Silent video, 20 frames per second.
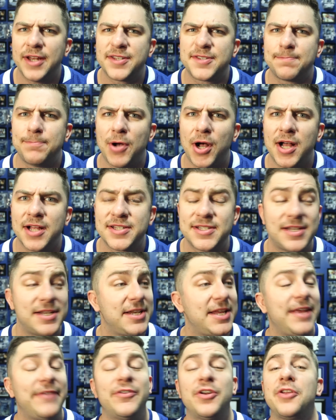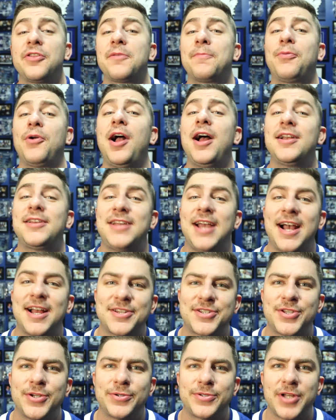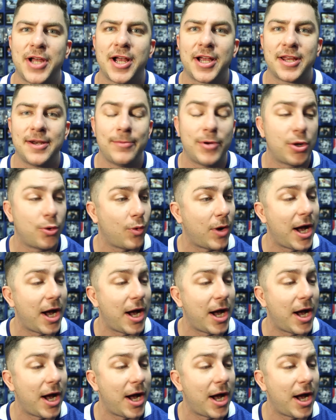It's Boston. Even on the broadcast, they're talking about,